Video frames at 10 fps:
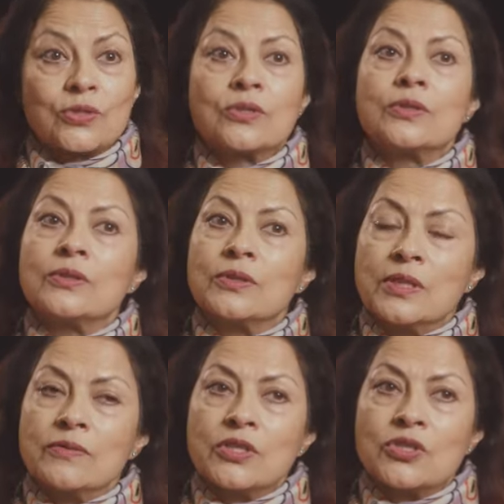to
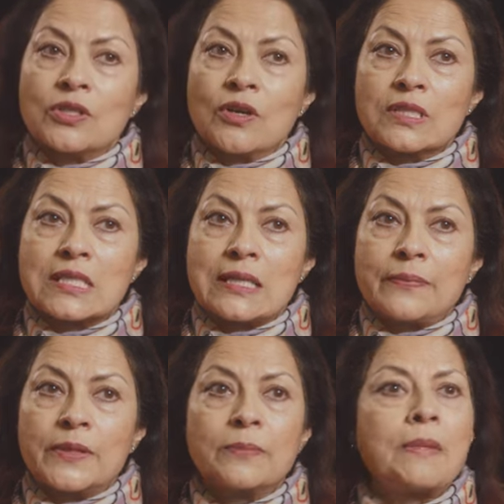the original
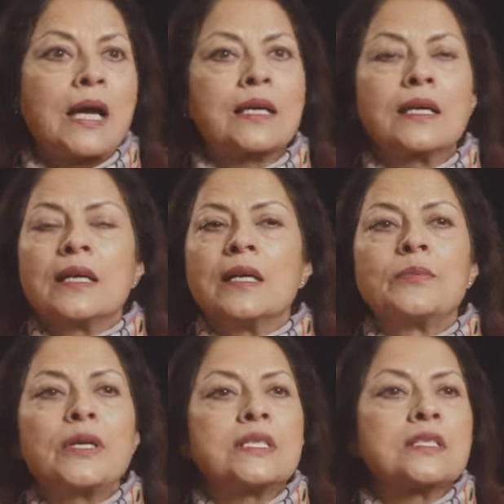concept that Mac
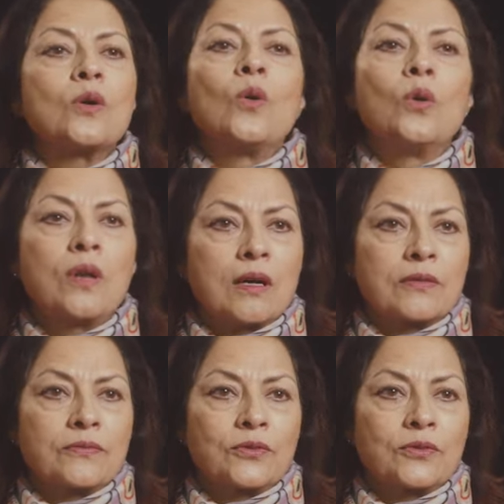embraces all art